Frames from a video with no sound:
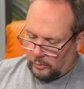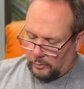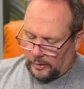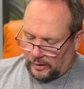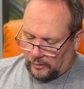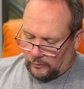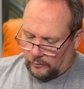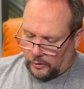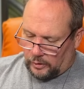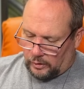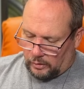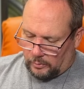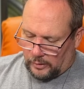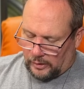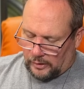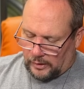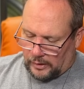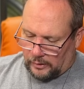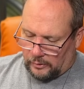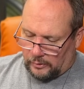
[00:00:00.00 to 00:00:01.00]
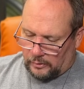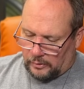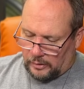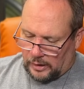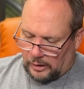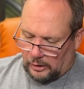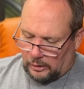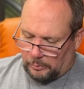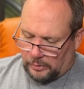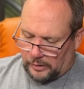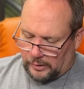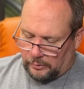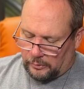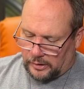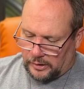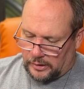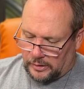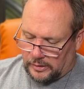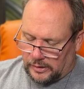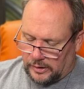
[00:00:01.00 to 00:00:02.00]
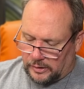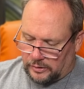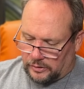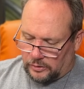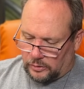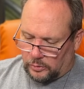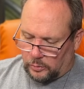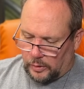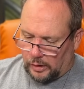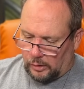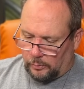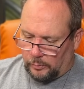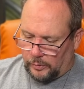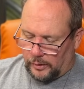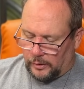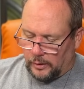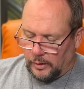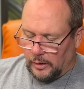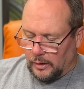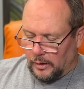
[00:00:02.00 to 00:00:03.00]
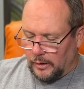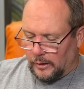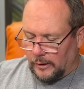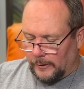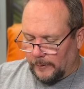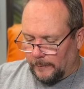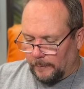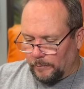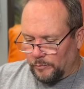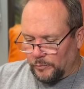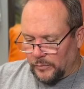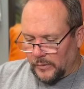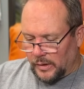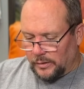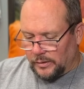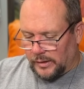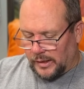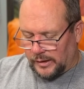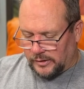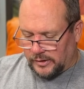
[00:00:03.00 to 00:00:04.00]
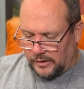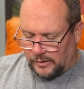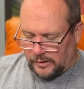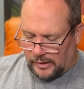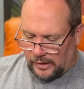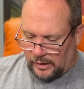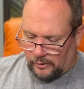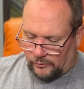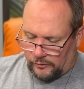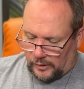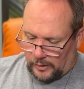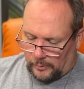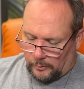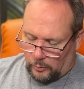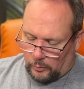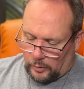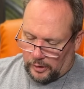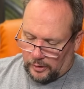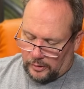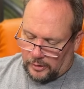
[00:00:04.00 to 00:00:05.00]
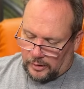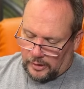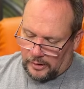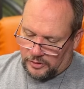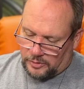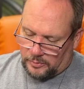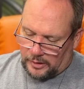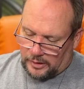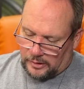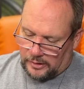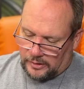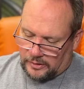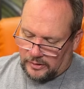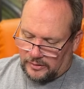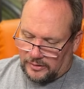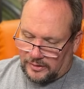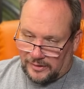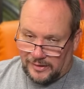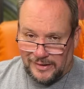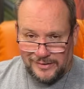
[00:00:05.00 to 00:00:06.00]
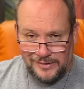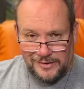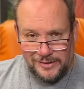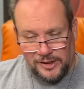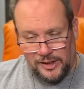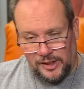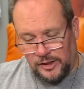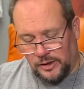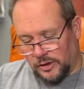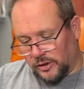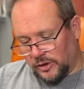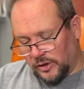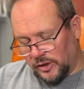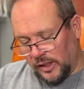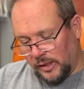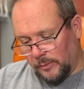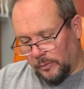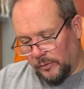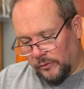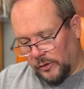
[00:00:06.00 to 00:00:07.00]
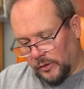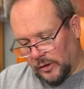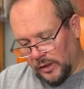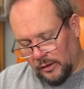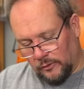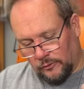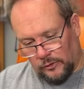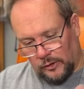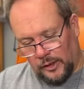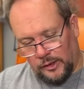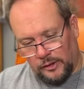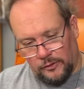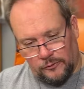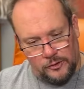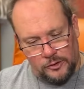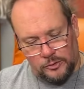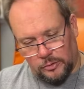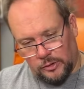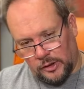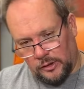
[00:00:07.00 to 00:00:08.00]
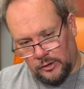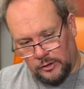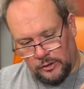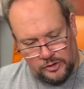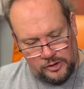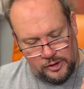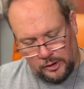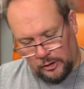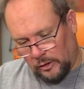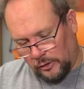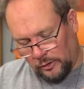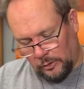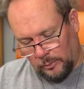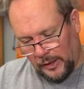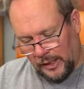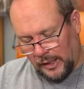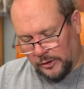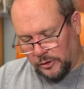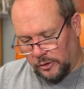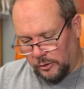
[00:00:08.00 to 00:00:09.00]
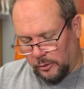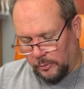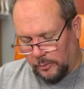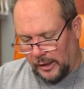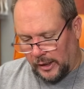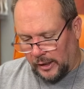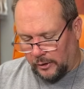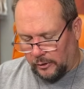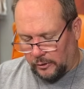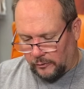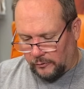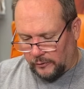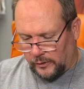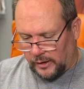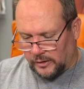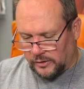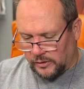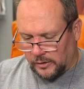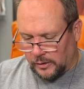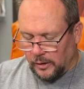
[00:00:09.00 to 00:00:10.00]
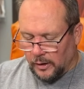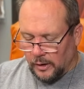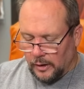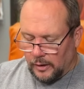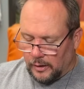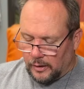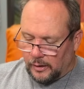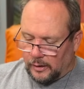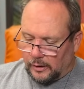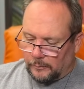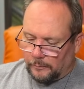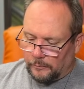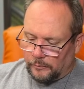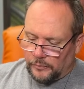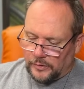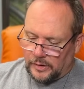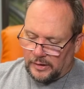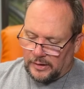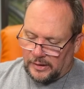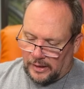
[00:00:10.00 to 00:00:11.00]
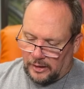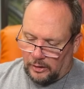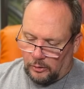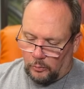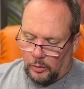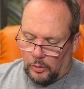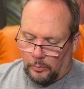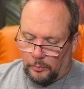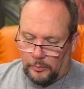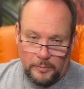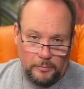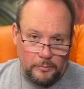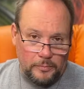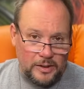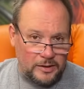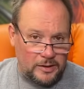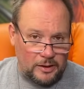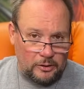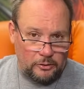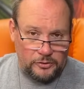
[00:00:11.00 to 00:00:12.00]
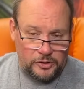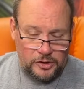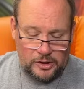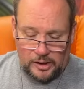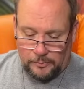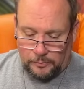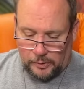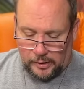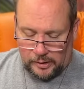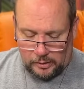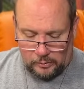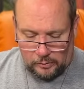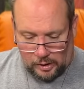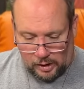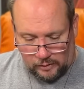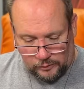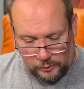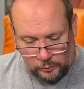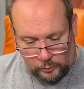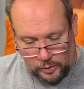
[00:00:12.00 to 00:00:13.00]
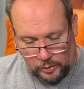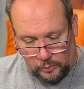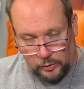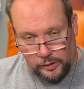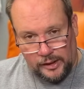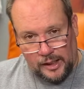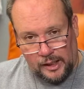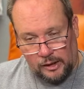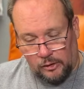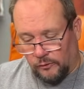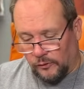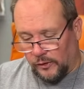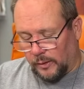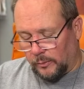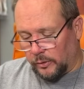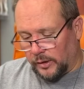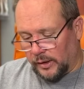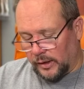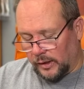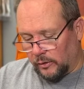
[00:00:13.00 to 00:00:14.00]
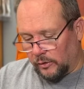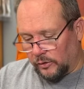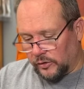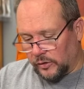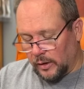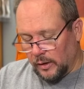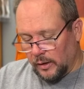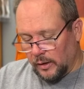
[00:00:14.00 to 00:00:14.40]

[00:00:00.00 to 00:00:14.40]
make a video about how to play with these things as well. But that synthetic fiber, one of the things about this is it doesn't change its shape. If you take a fly and you fish with it and you stick it on your patch on your pack or your vest, the tail won't be bent out of shape like it often will with hackle fiber tails.